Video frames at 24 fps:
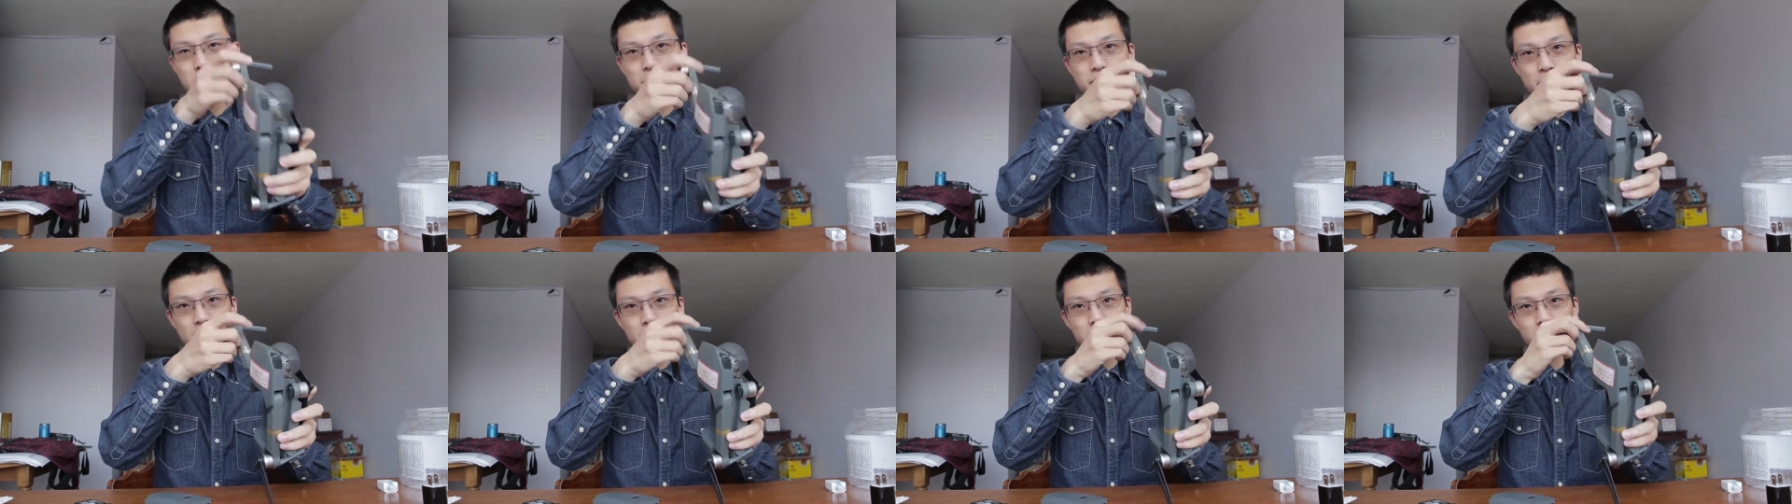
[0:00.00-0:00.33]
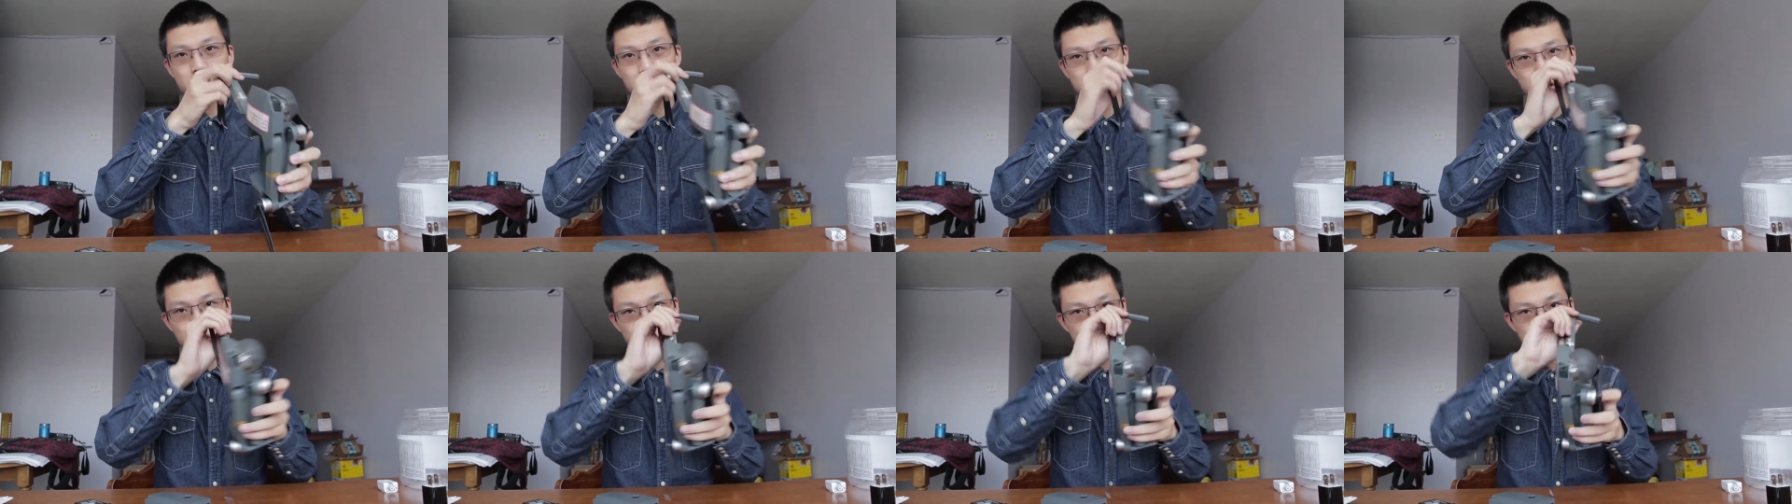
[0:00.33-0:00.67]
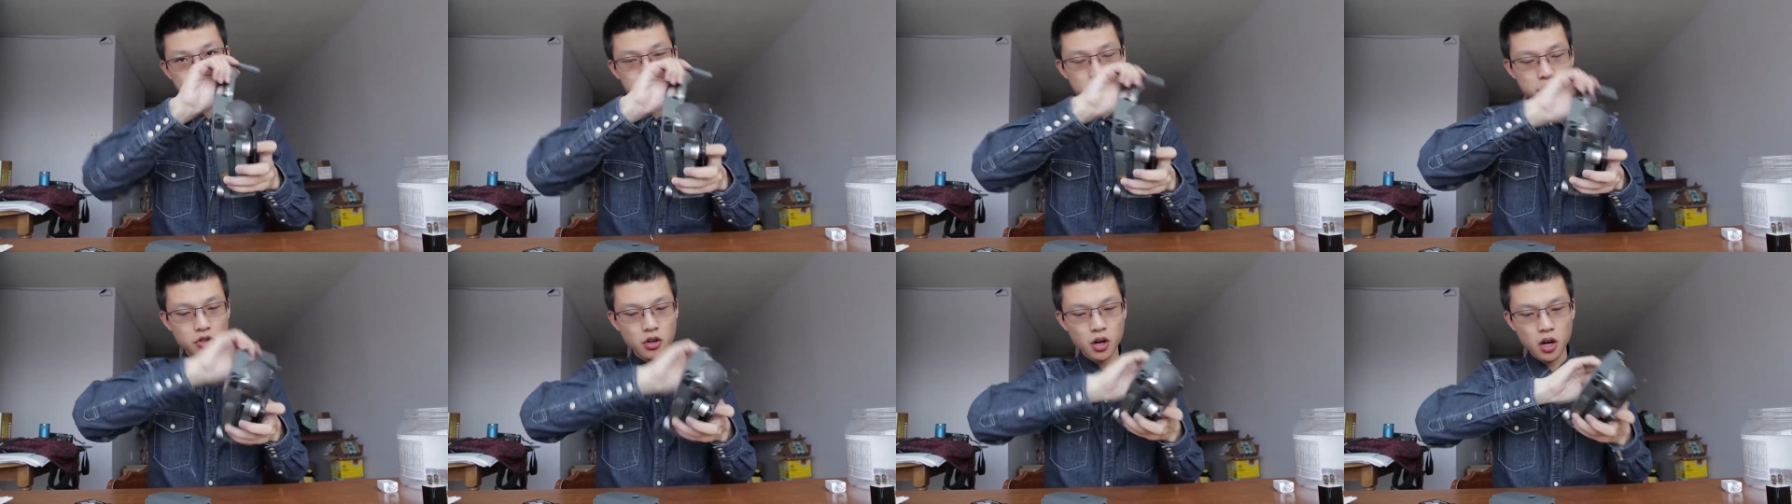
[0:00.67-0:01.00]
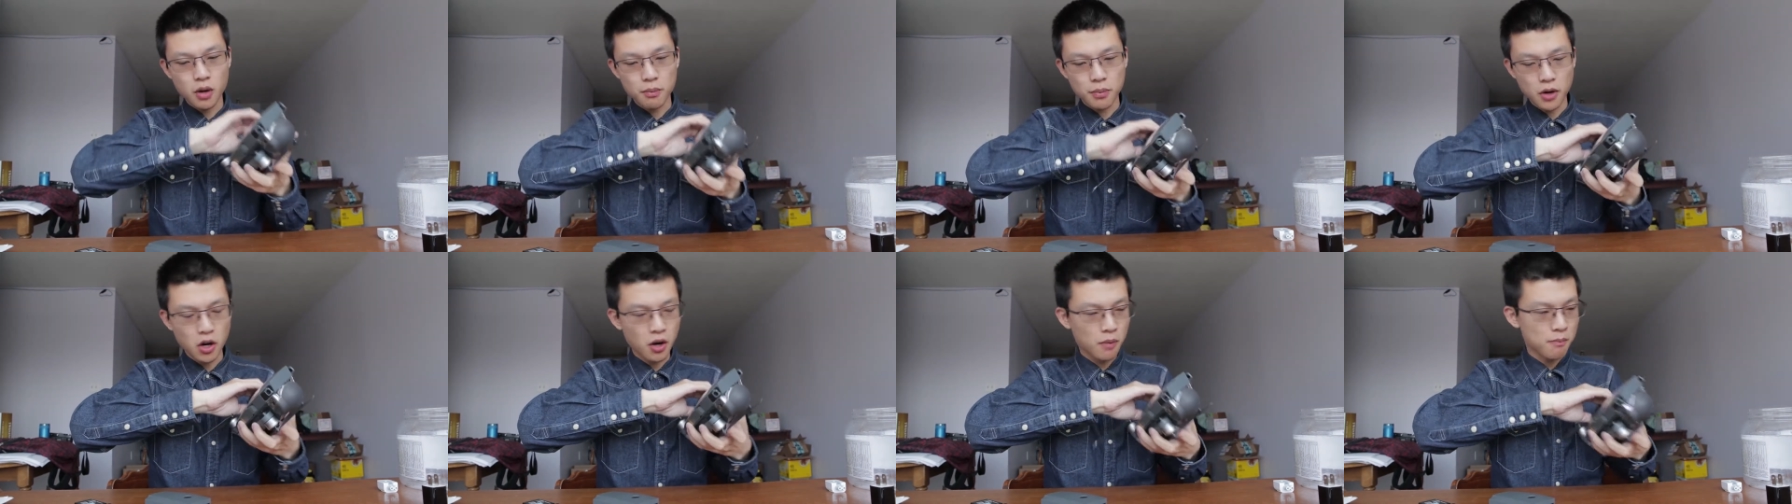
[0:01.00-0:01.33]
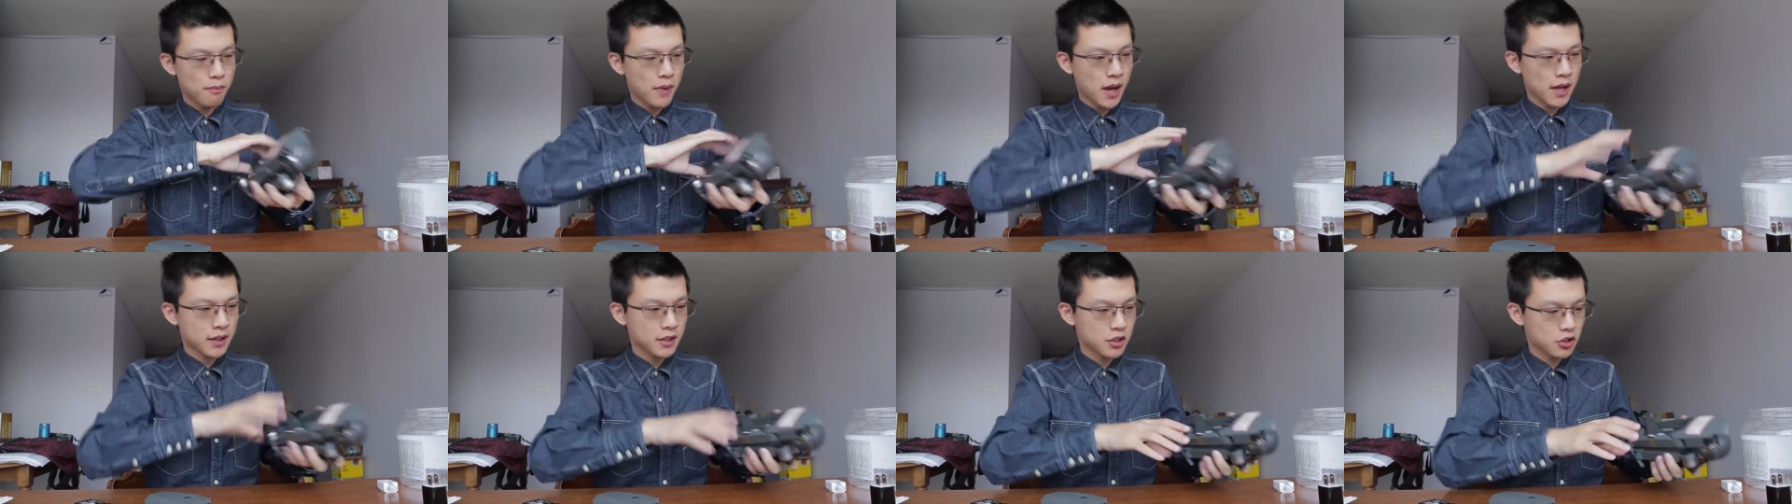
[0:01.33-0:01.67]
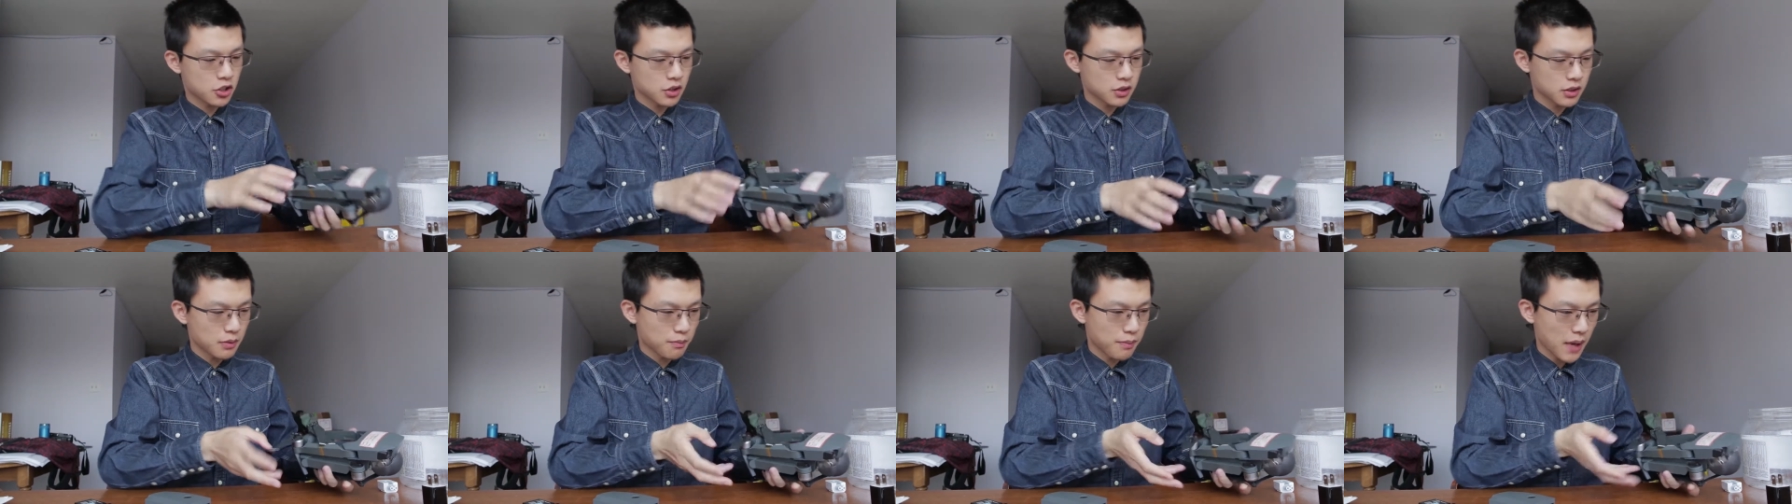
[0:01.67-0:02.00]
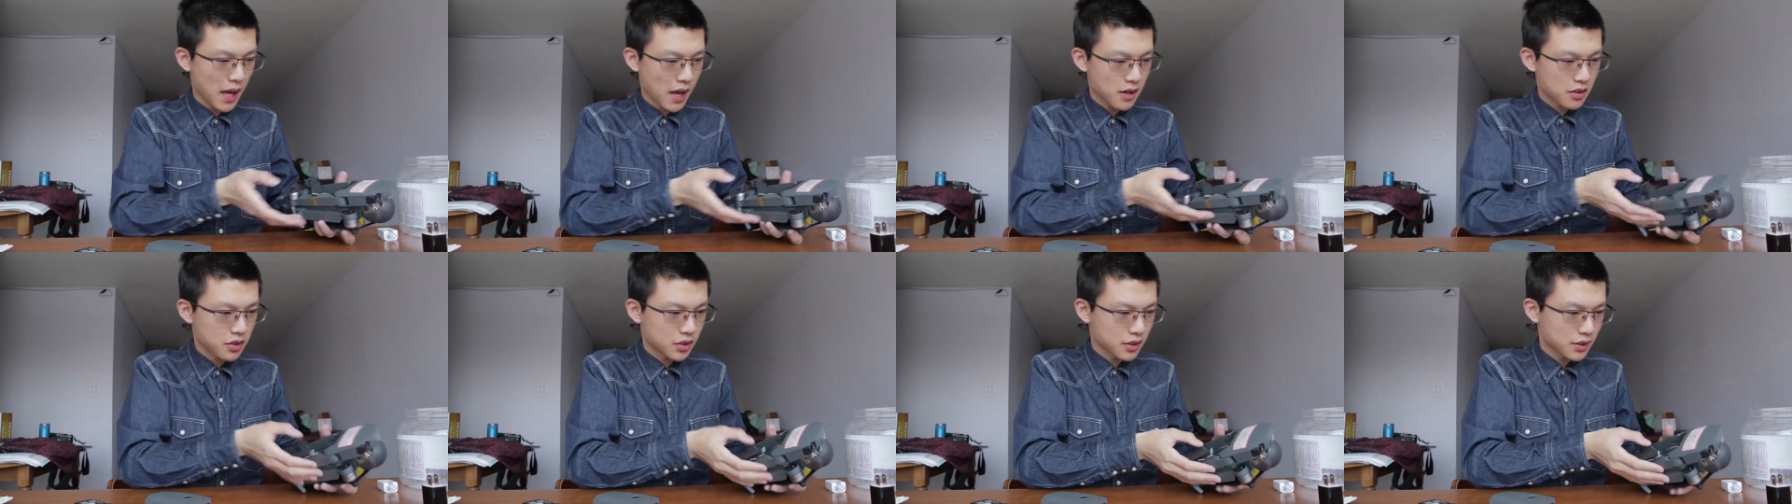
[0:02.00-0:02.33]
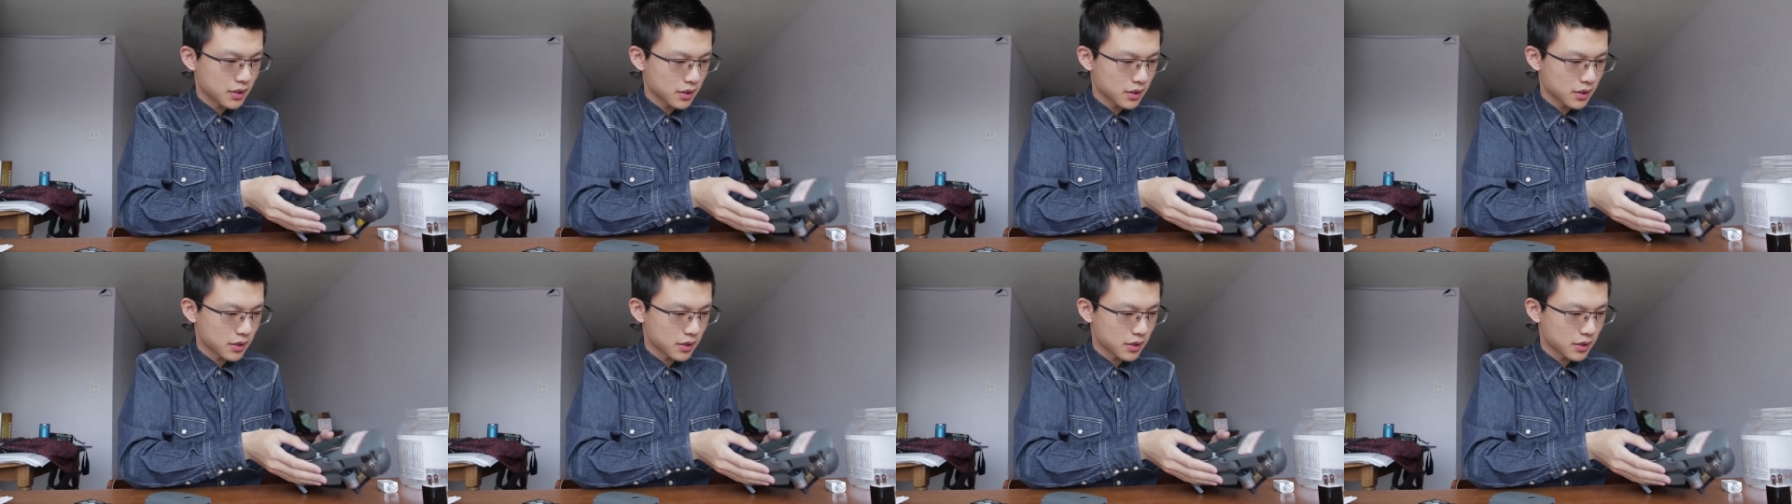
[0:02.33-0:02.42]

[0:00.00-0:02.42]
very good job on managing the battery